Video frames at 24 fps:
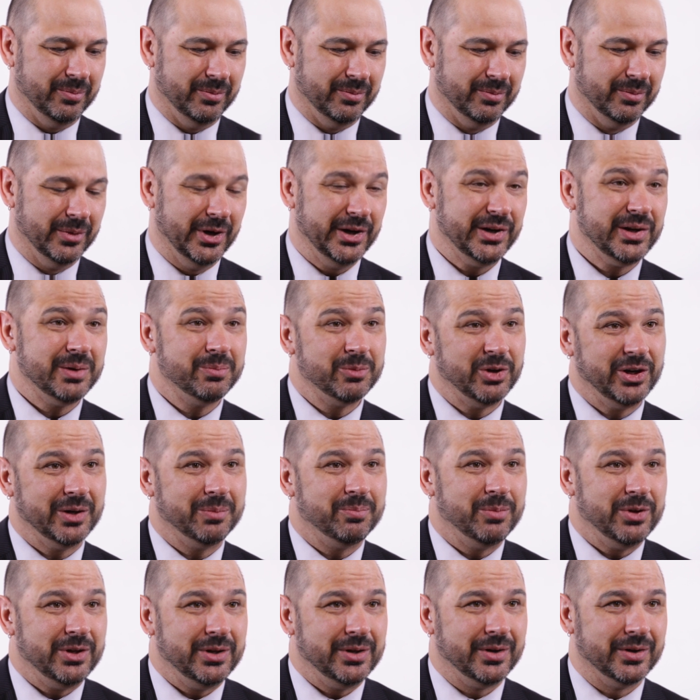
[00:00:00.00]
Money might
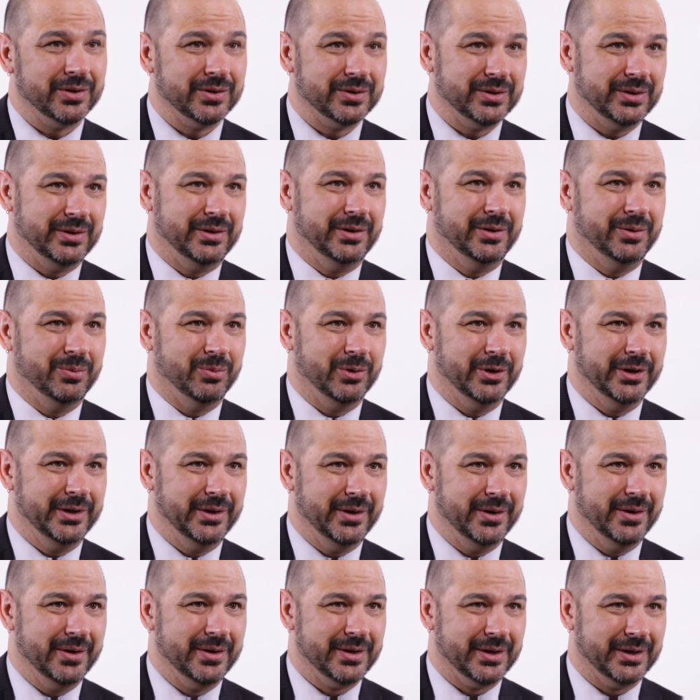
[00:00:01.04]
be considered
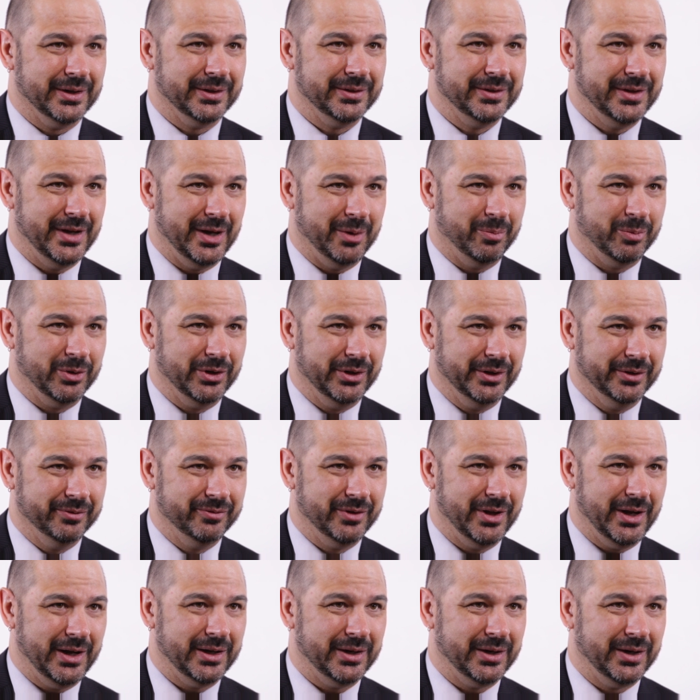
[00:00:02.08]
one example of
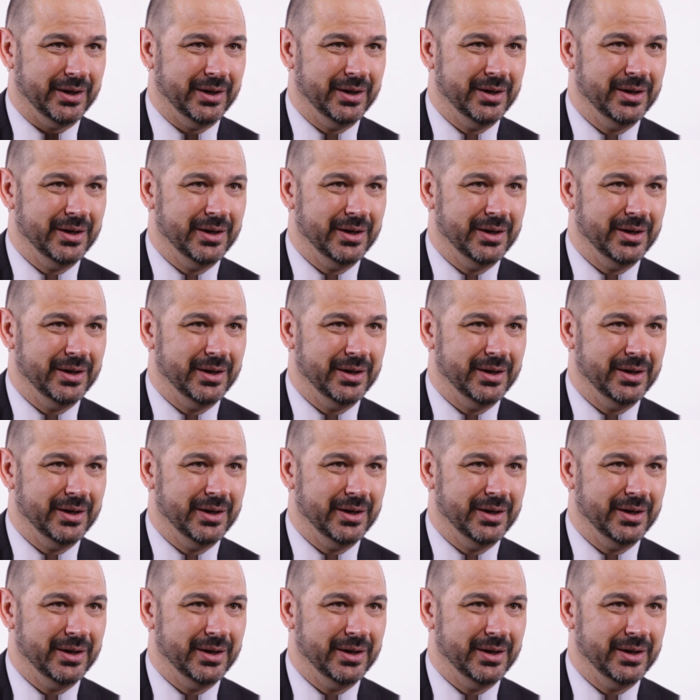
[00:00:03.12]
that.